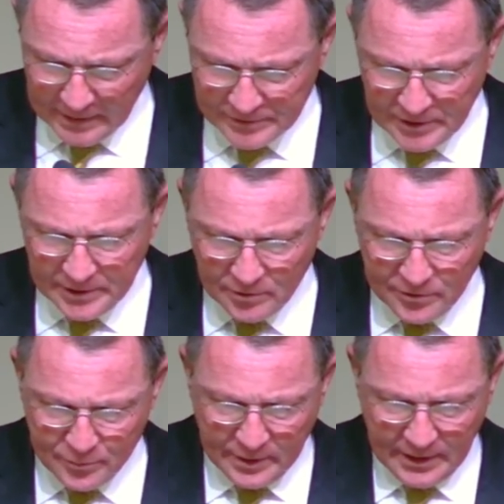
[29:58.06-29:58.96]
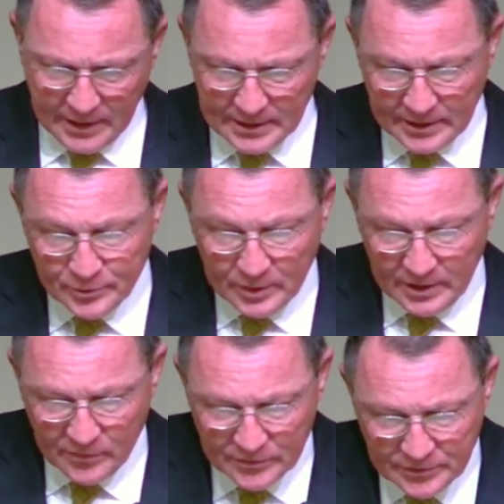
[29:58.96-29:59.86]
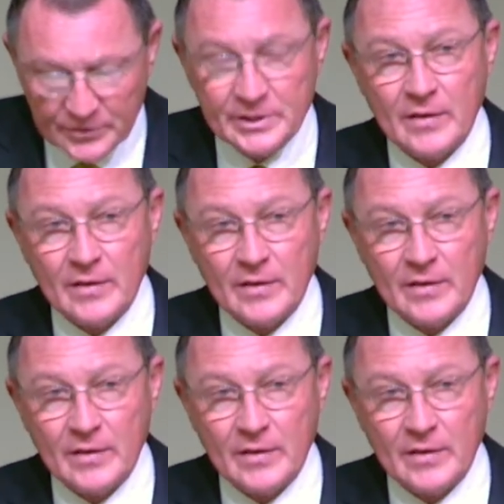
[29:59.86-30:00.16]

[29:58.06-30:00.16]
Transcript: Ezekiel 3, and let's read verses